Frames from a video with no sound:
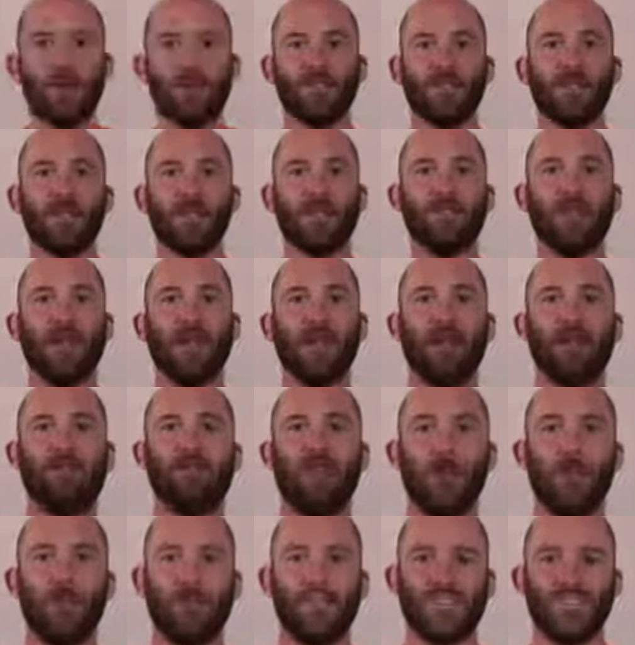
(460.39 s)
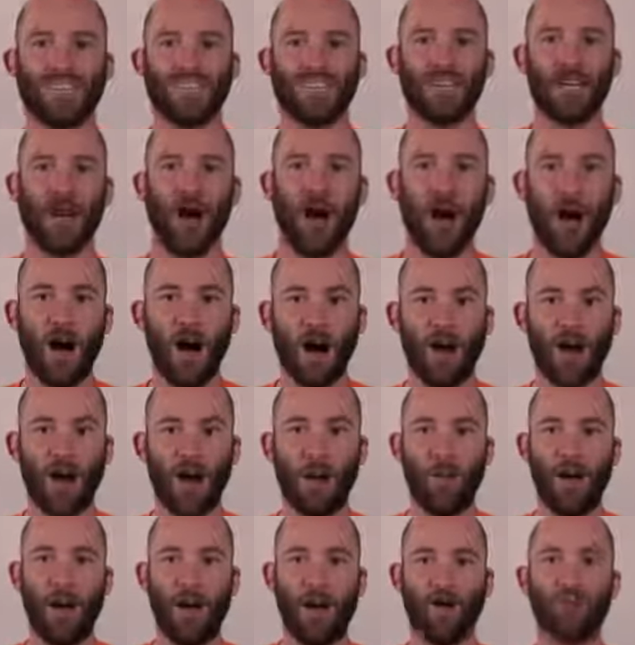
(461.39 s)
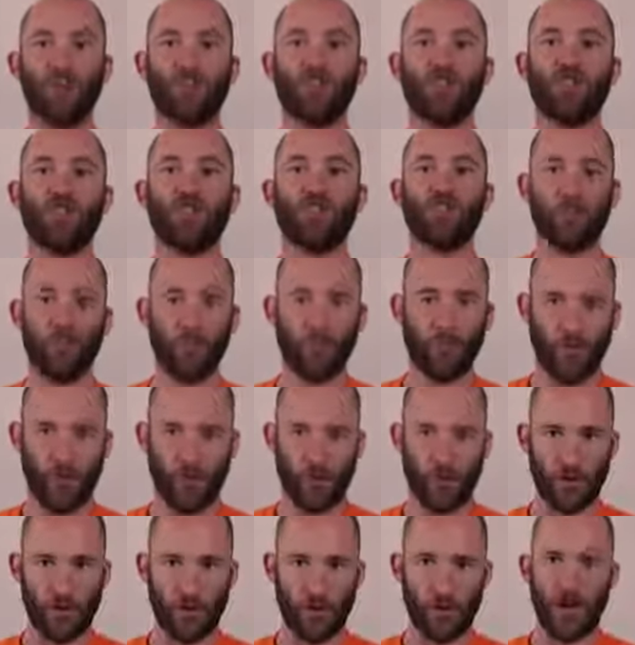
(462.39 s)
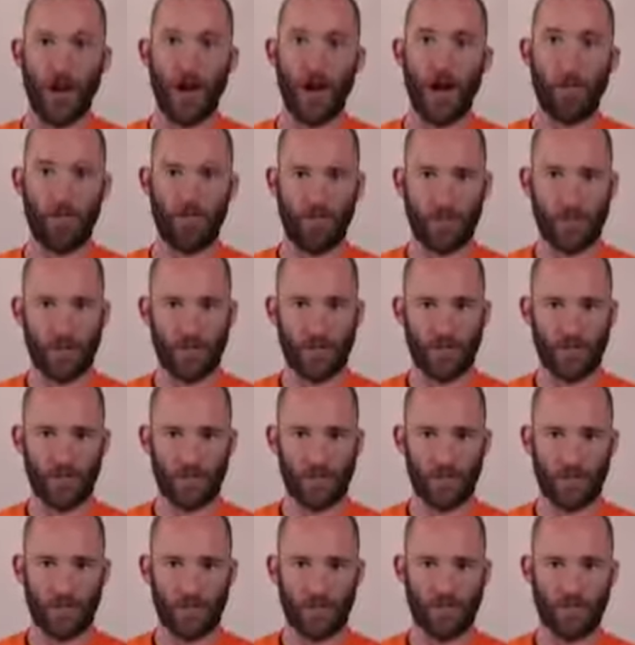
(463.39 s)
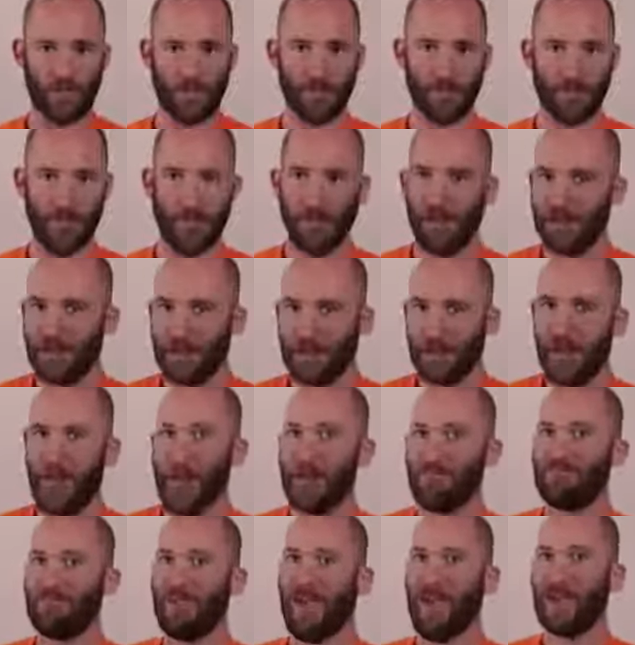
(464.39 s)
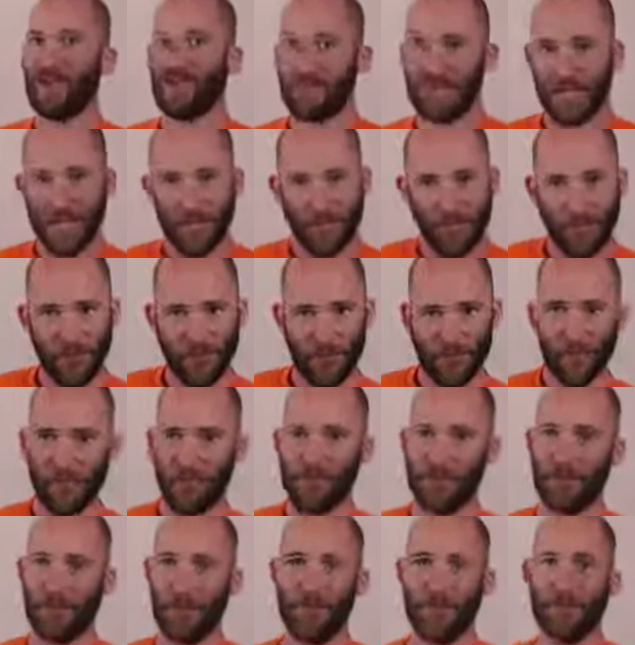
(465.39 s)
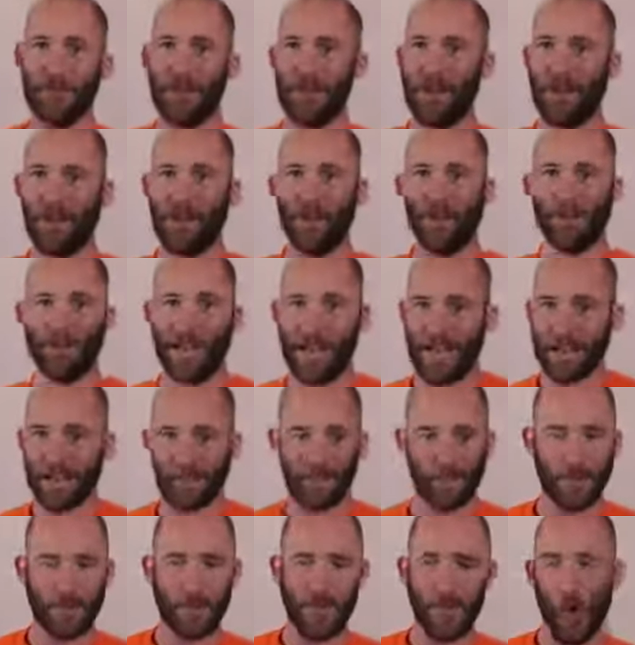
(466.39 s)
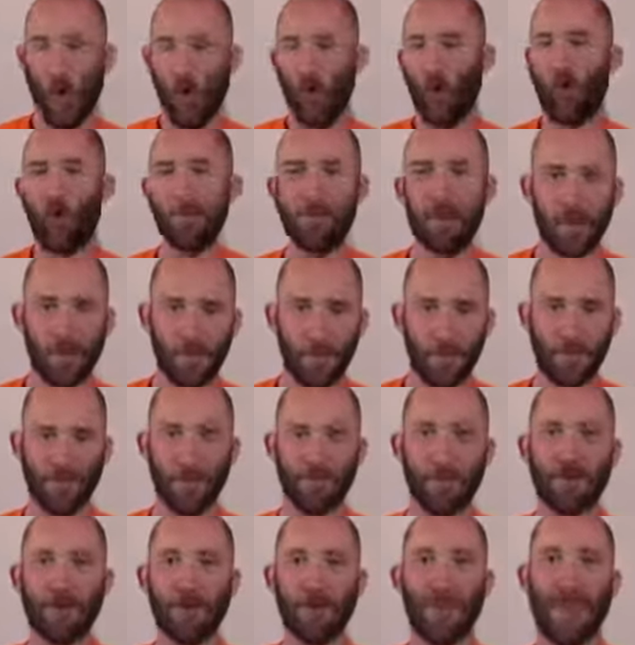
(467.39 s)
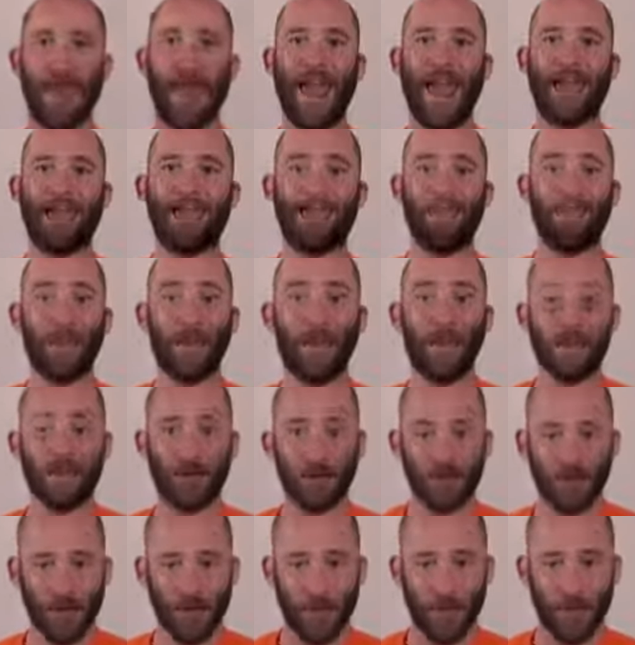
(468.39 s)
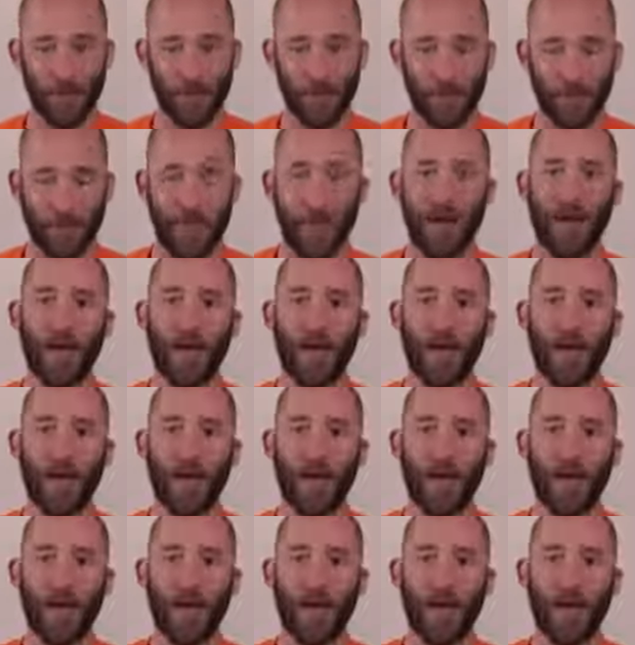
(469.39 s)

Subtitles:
So let's take a moment to talk about server operating systems. As we said before, the little Windows XP home computer can be a server.